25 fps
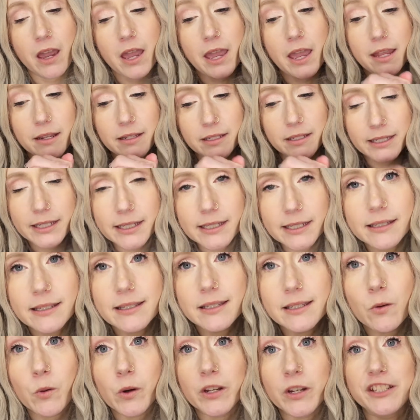And He is
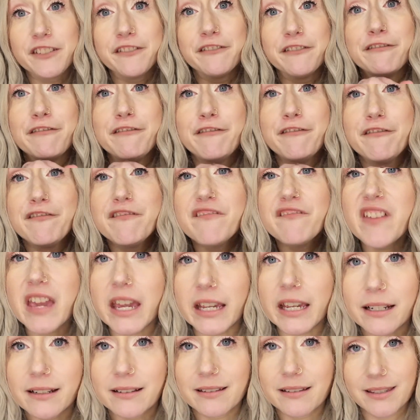going to
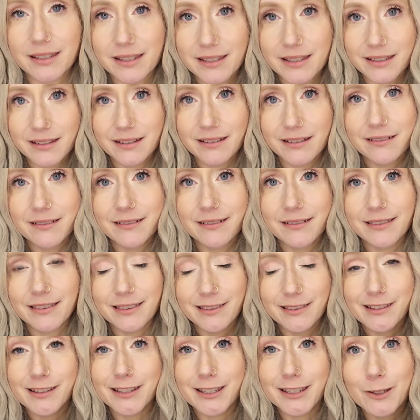fix
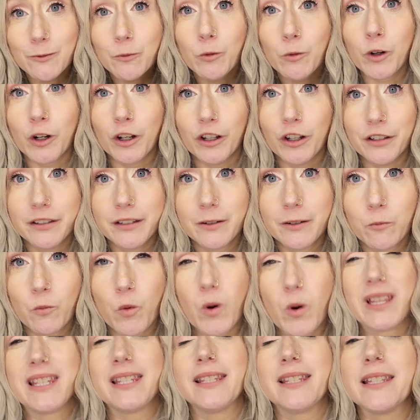this world
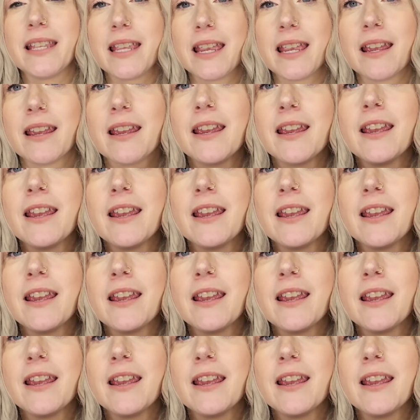once it